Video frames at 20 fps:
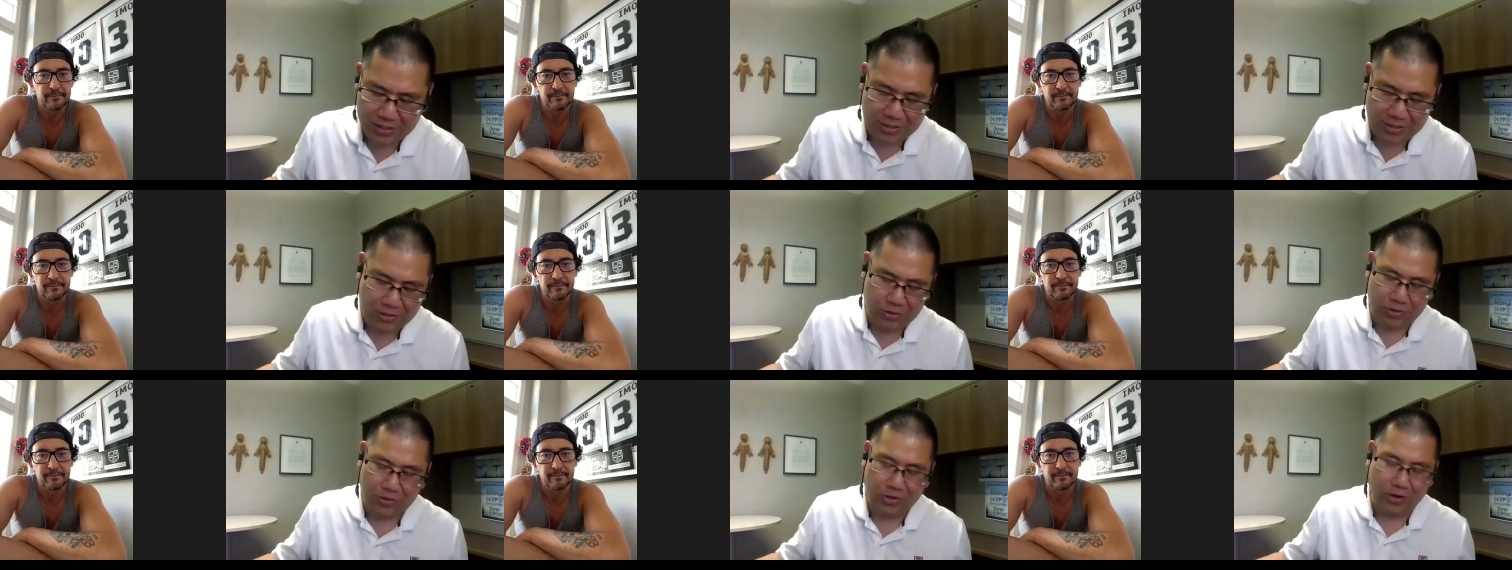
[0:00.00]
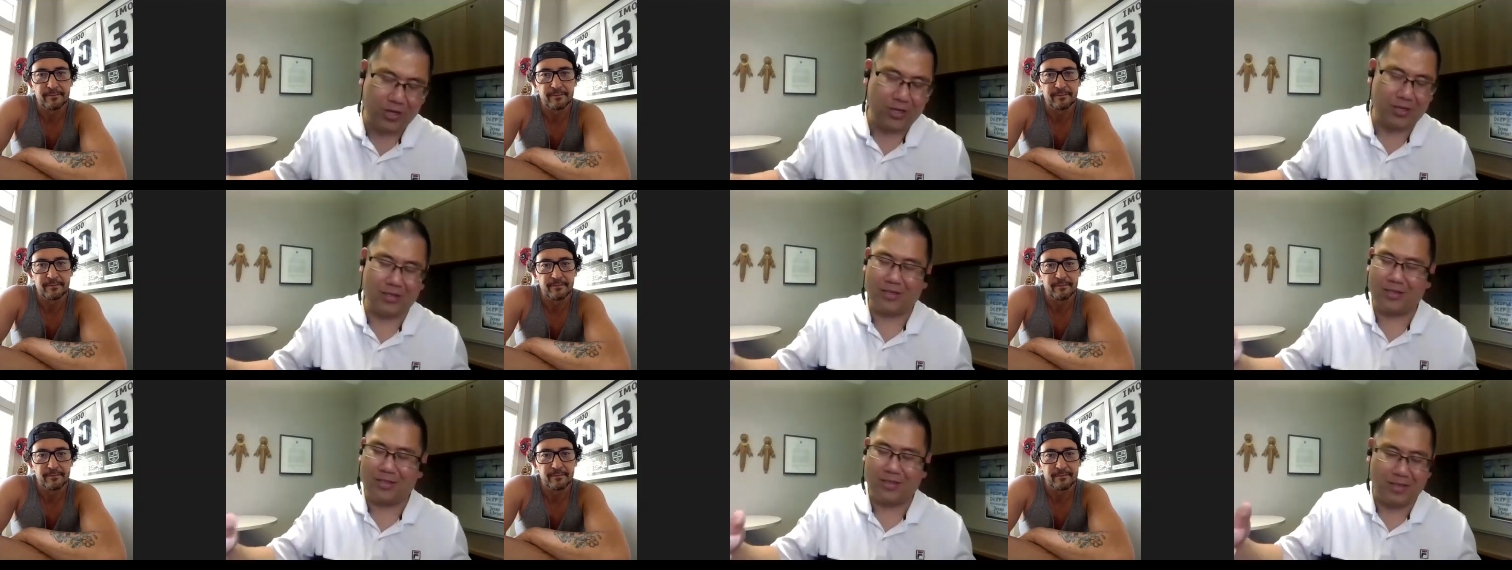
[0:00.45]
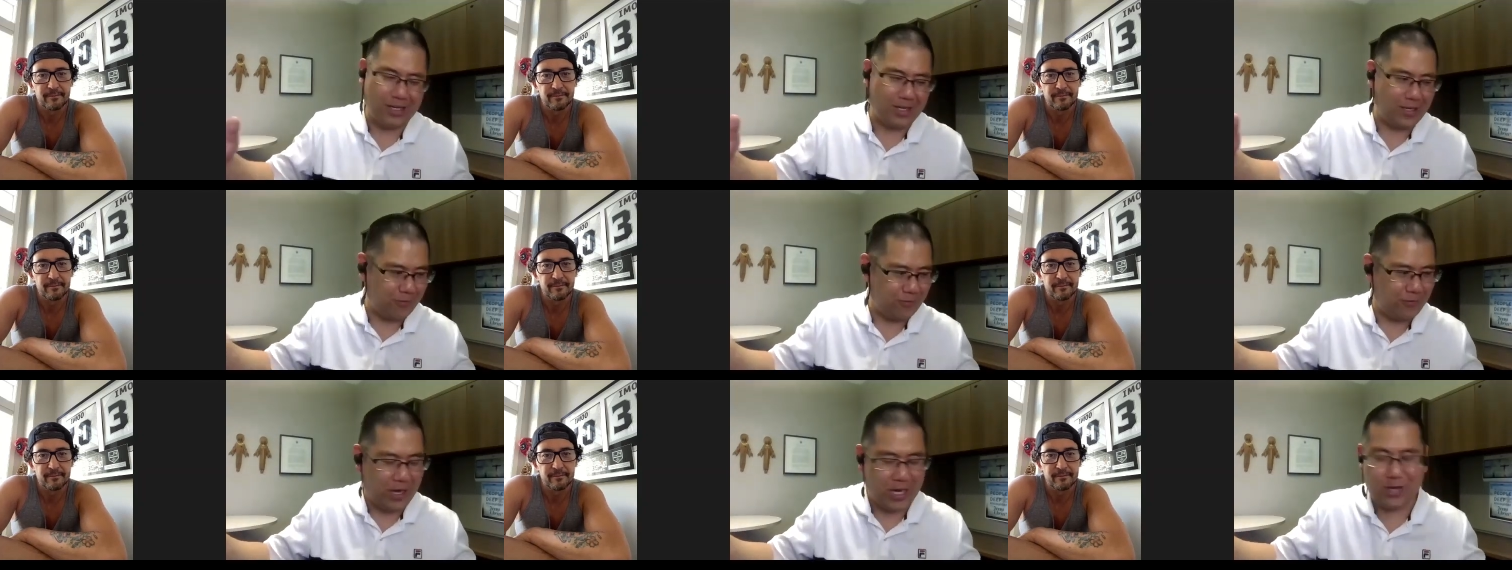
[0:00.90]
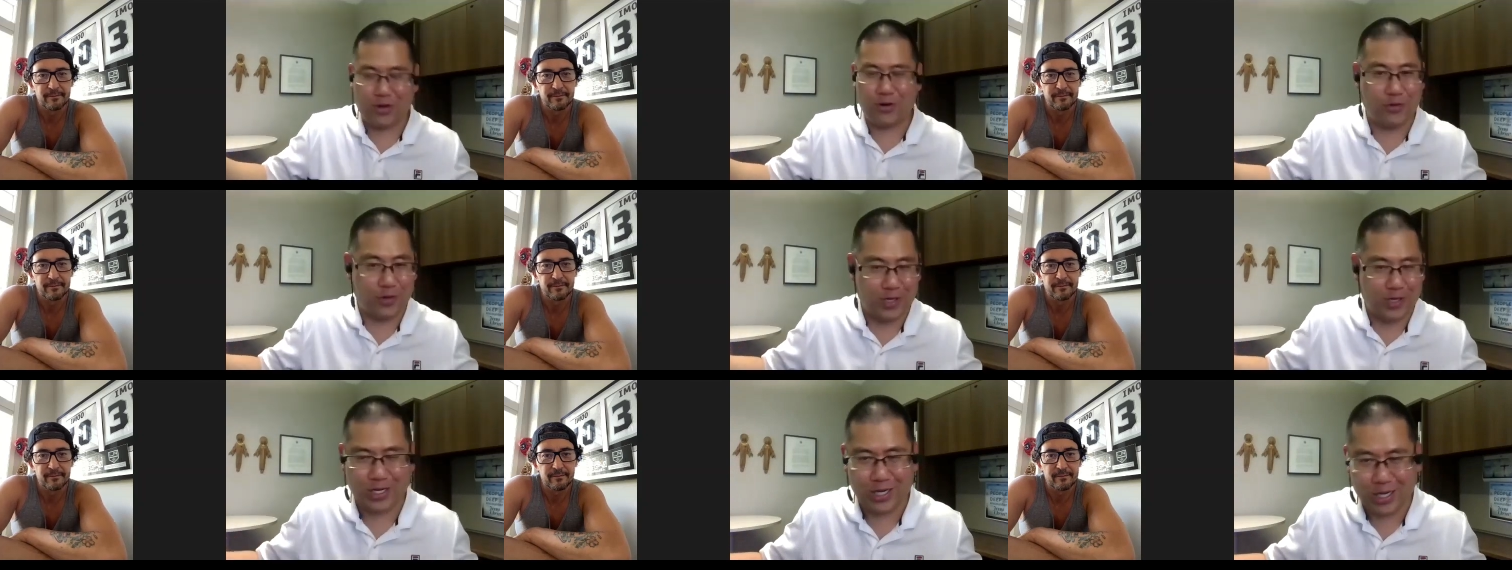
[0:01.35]
Speaker 1: you're not like a Vancouver
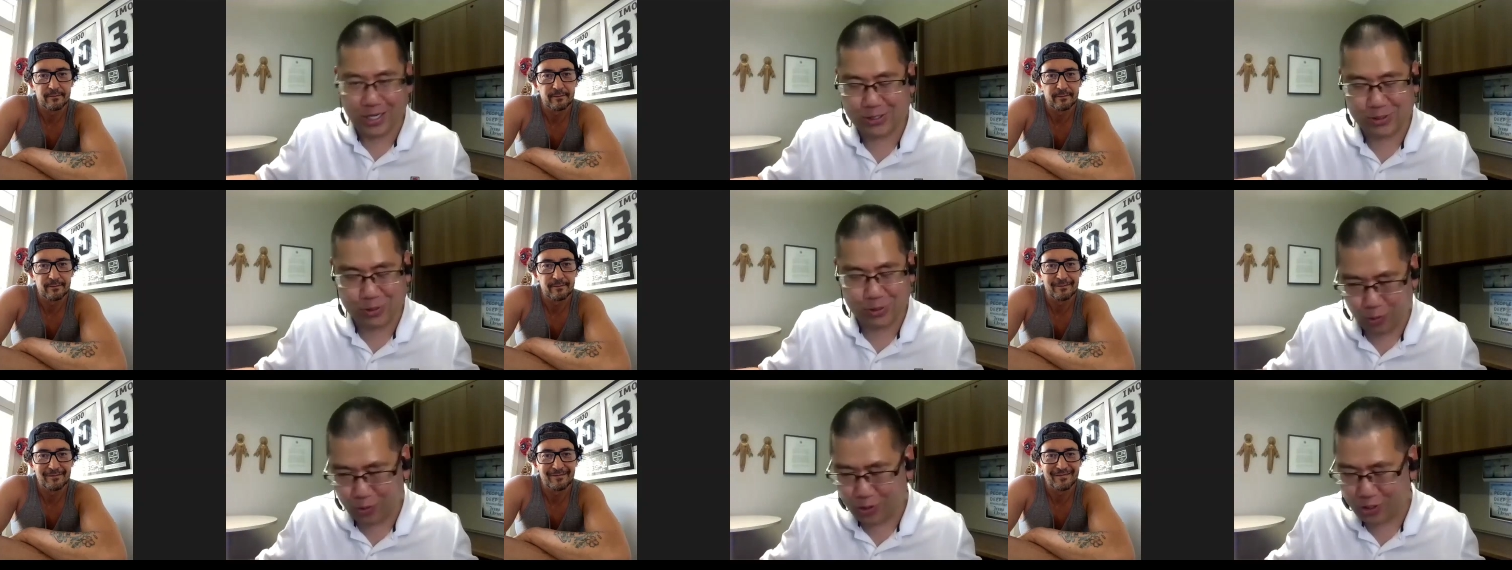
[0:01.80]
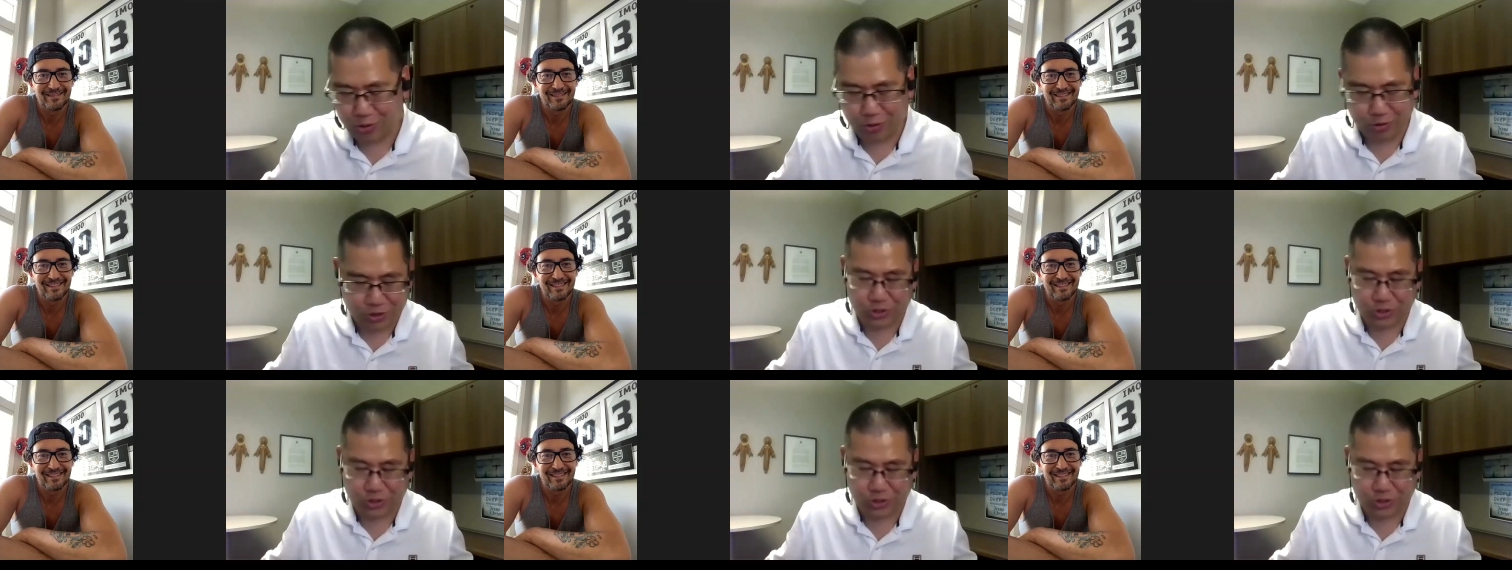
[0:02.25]
Canucks goalie coach.